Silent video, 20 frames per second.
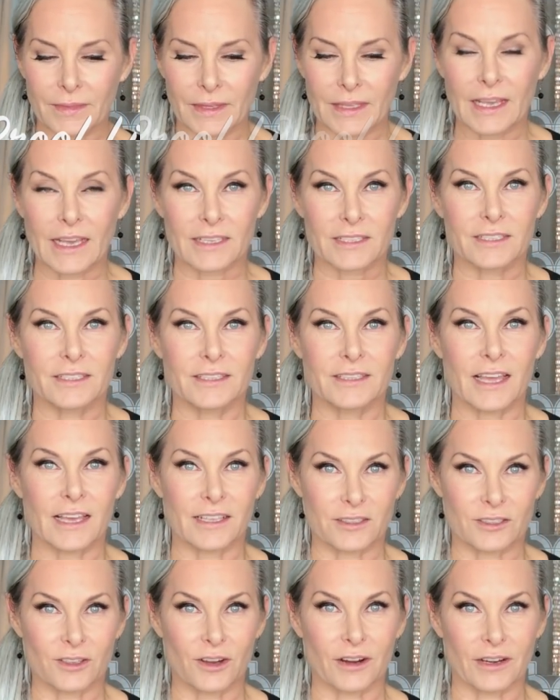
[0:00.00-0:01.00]
Yes,
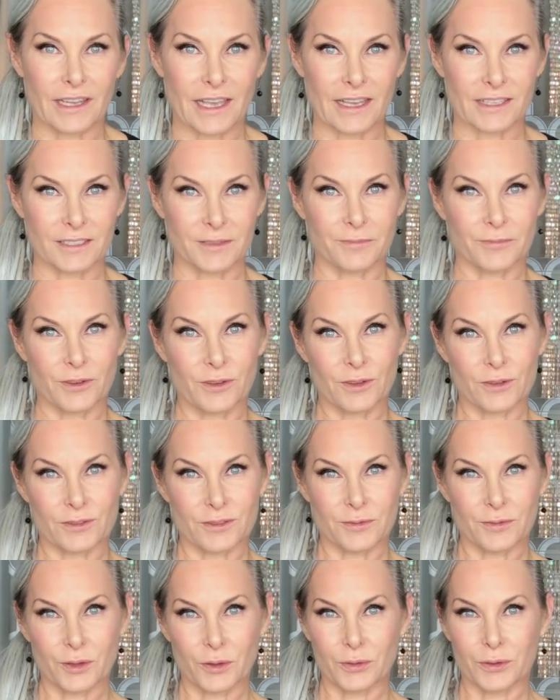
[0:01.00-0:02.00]
that's sarcasm for
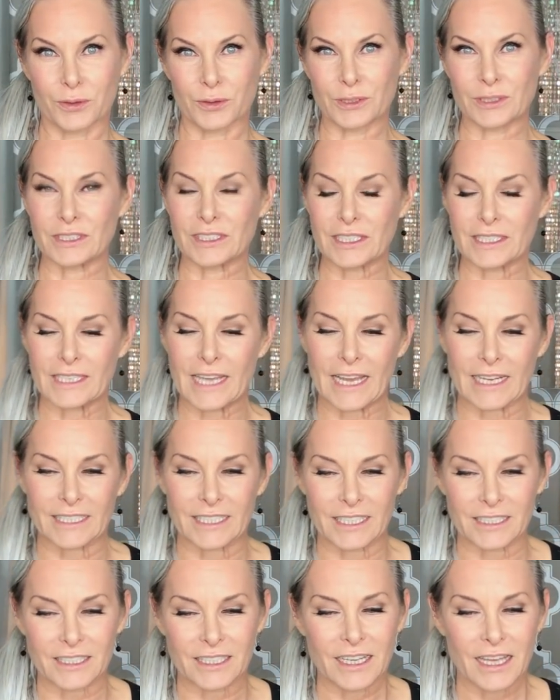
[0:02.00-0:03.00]
those of you who couldn't detect
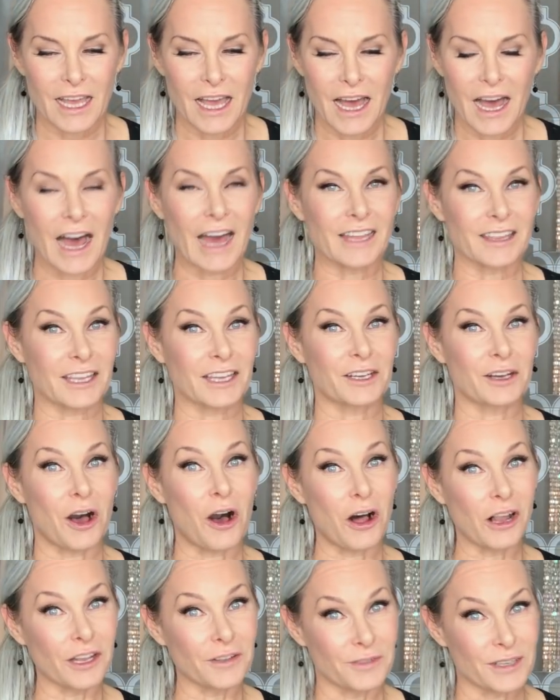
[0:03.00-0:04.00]
it. I think
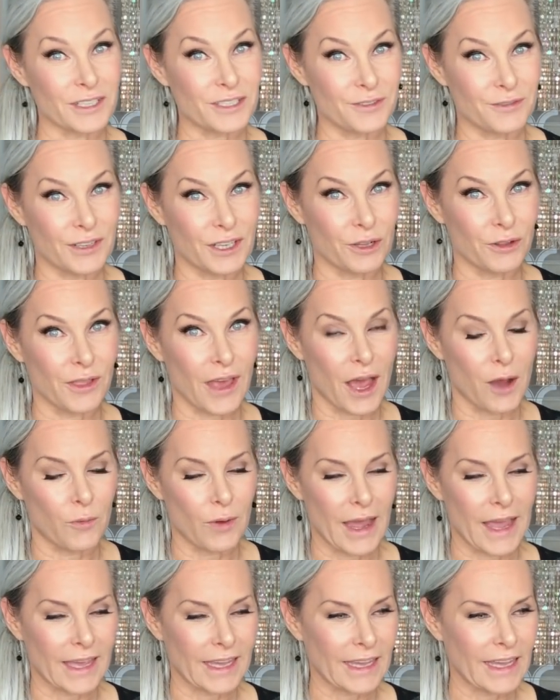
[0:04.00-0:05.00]
all of us feel that
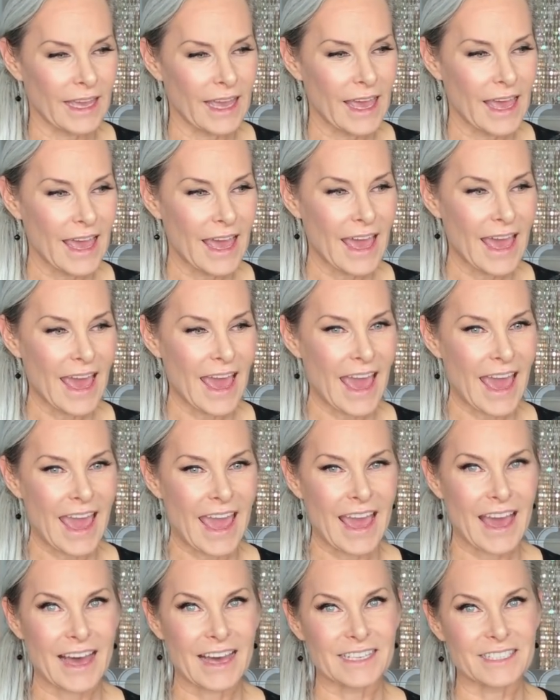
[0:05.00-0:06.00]
way.
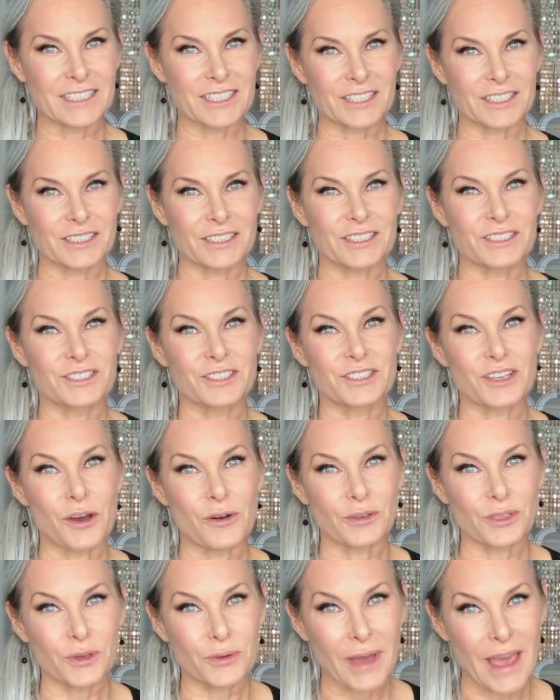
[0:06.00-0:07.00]
And
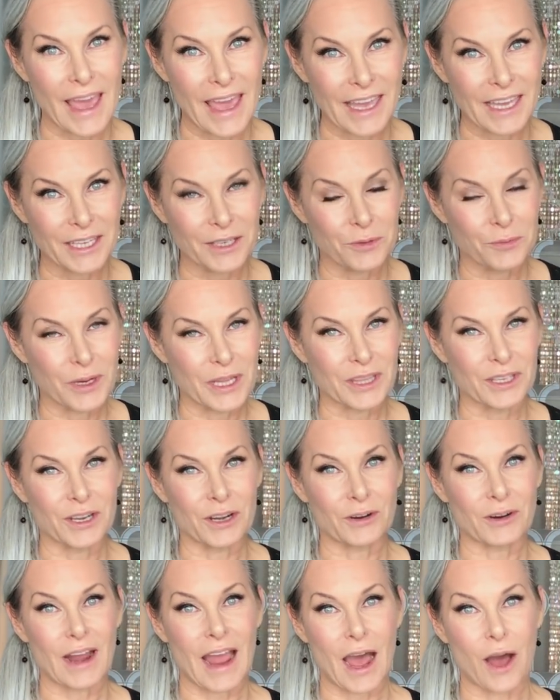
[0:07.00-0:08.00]
don't you hate when
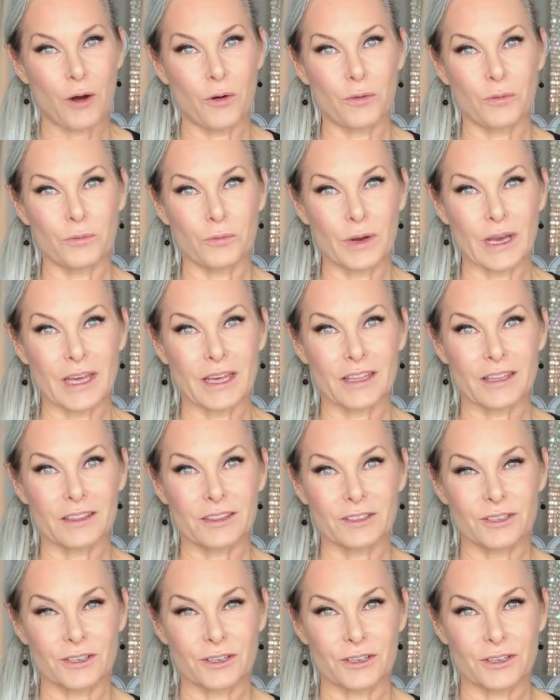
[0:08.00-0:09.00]
you're out
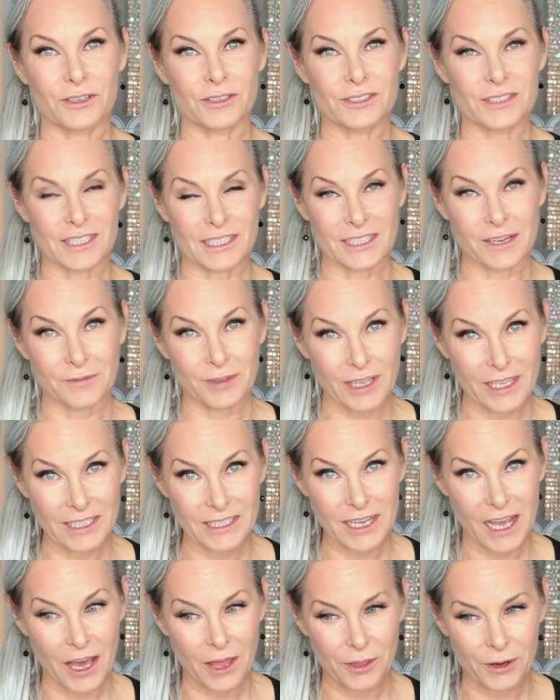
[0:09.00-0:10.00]
with your
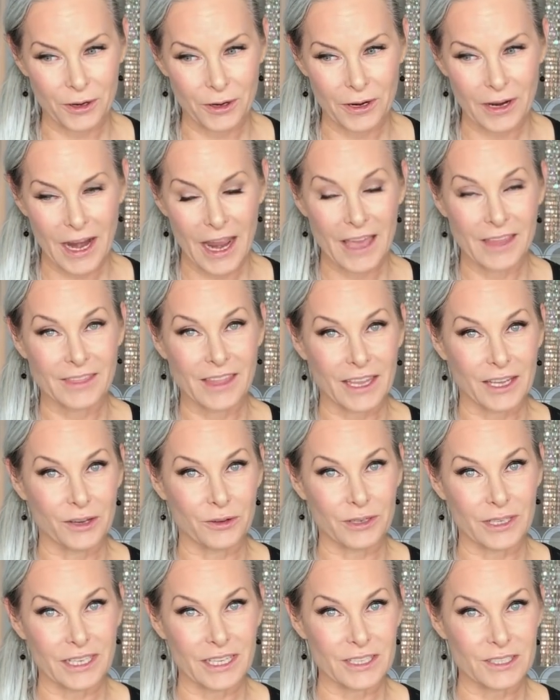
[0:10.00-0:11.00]
significant other and they
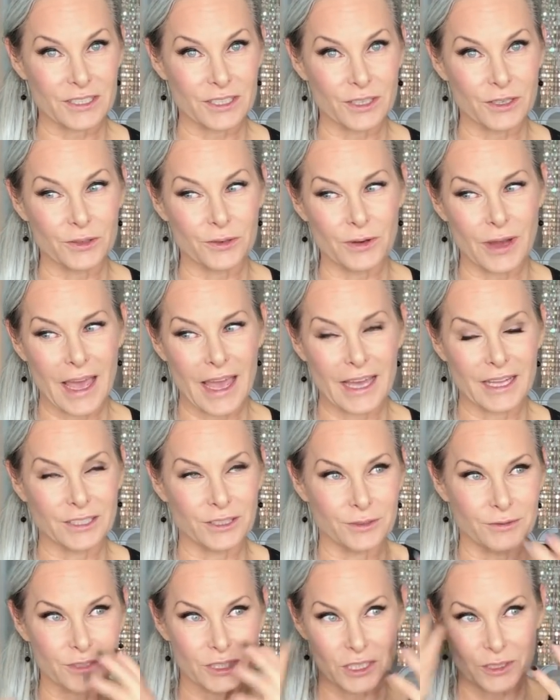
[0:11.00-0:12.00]
go to kiss you
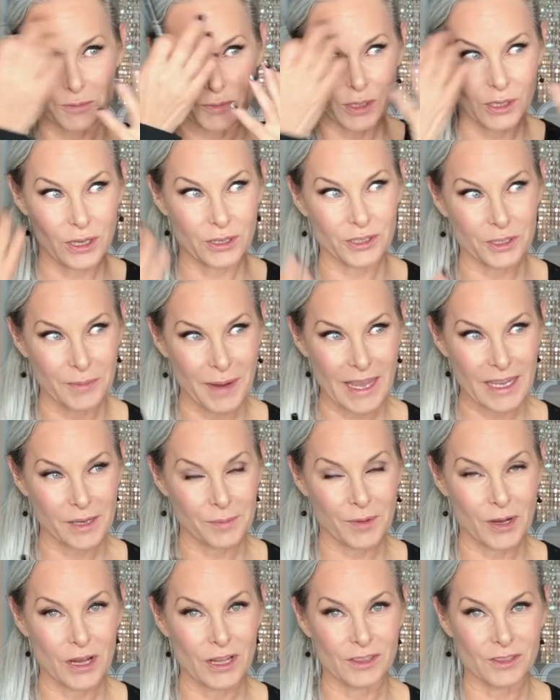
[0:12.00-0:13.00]
and you've just put all your
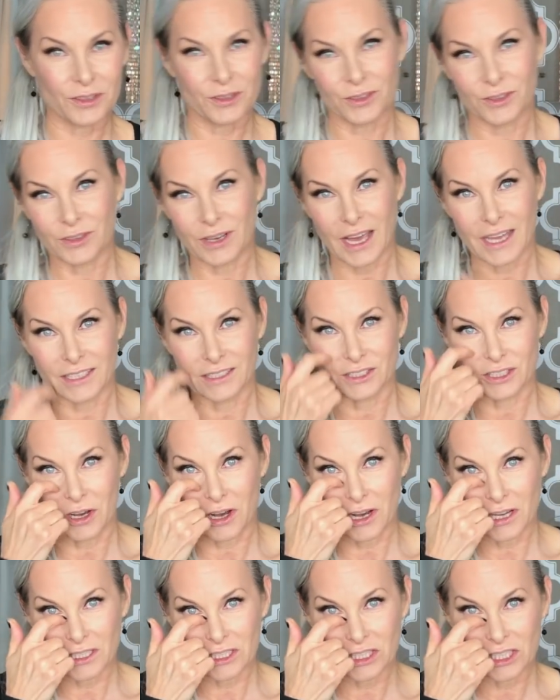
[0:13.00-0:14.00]
makeup on, so you kind of
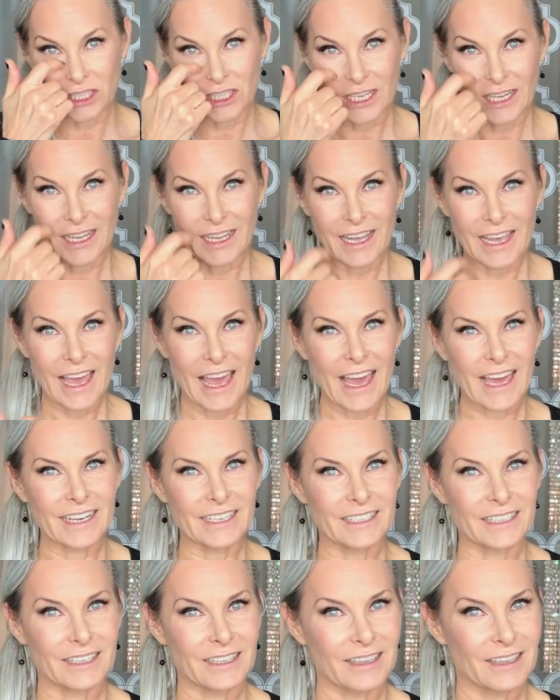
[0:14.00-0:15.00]
dodge,
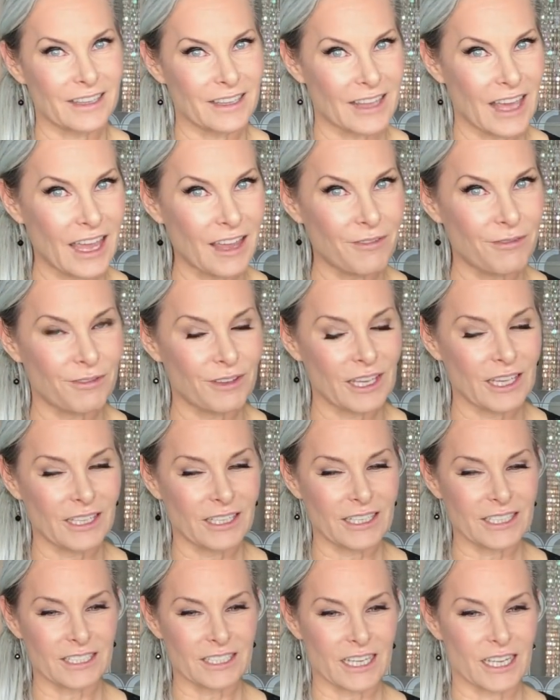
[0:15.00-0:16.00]
and they
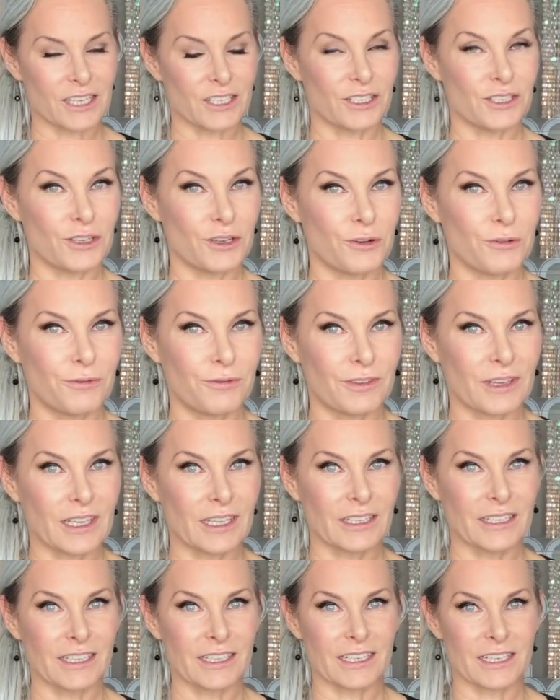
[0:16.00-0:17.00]
feel it and you
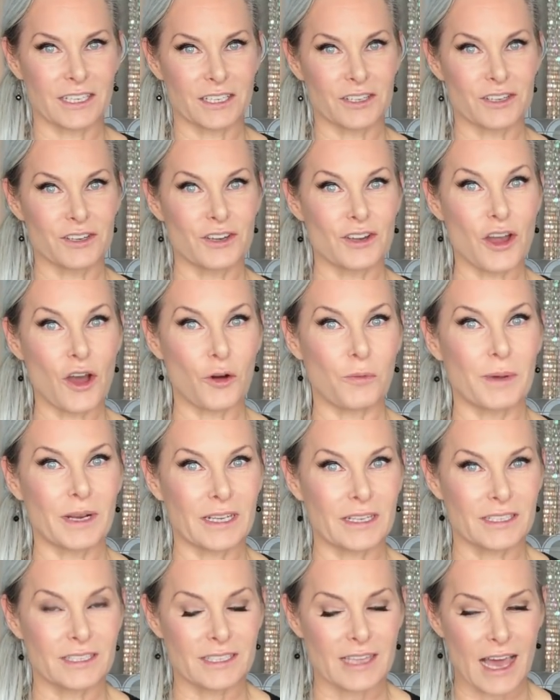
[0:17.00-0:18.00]
feel it and
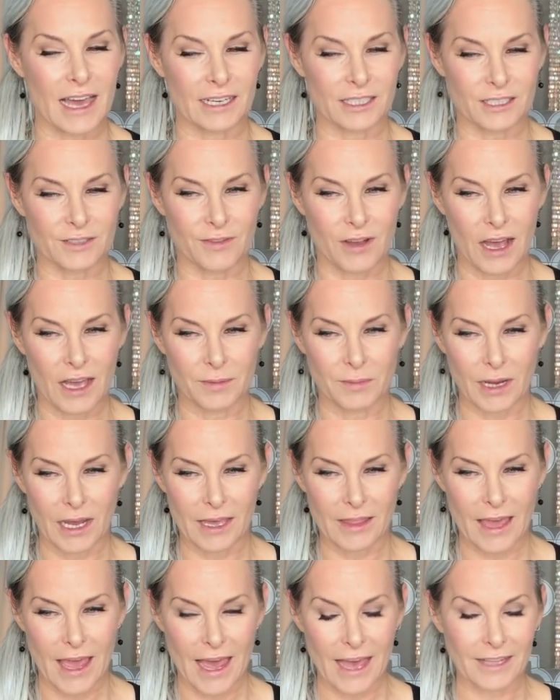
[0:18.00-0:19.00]
nobody's satisfied
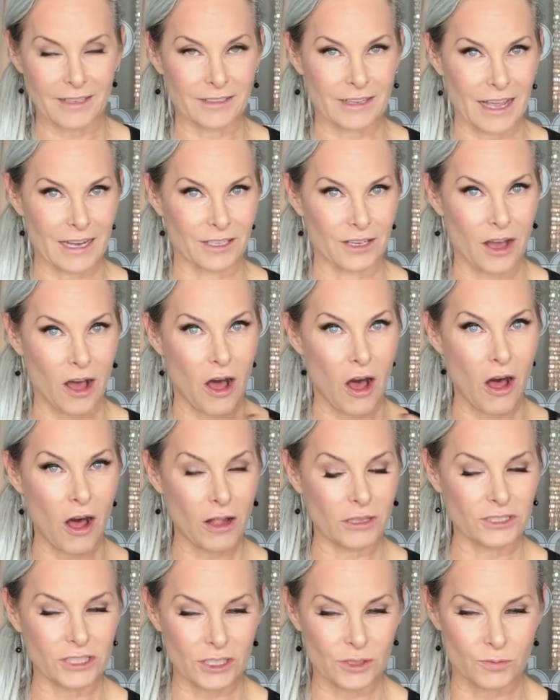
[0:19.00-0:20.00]
by that, and you
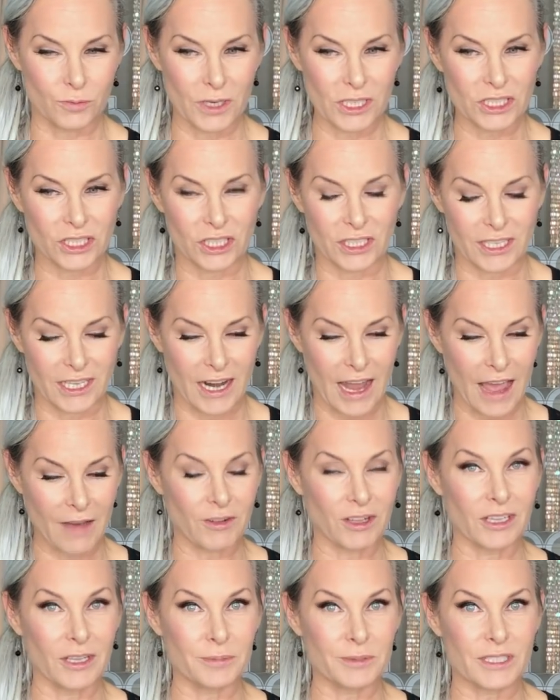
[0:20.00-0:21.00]
all just wish you could have
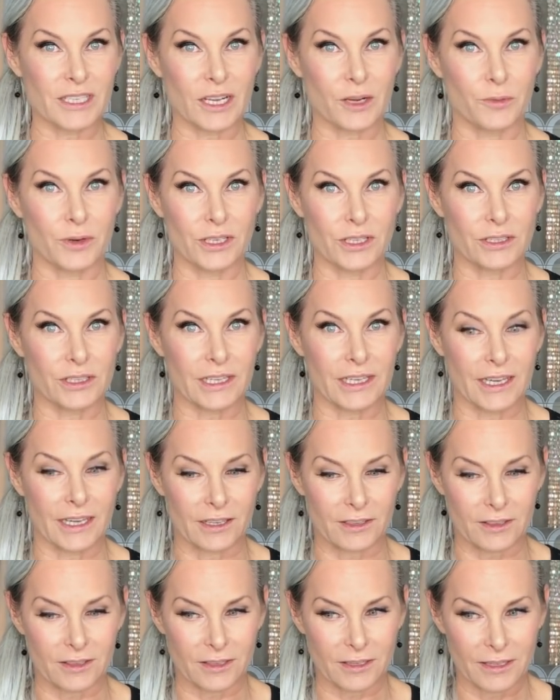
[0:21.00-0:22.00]
a lipstick where you could
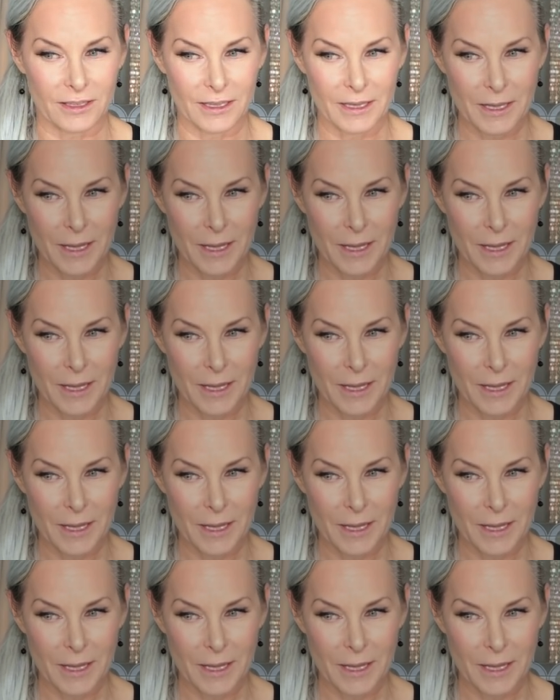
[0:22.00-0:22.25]
kiss?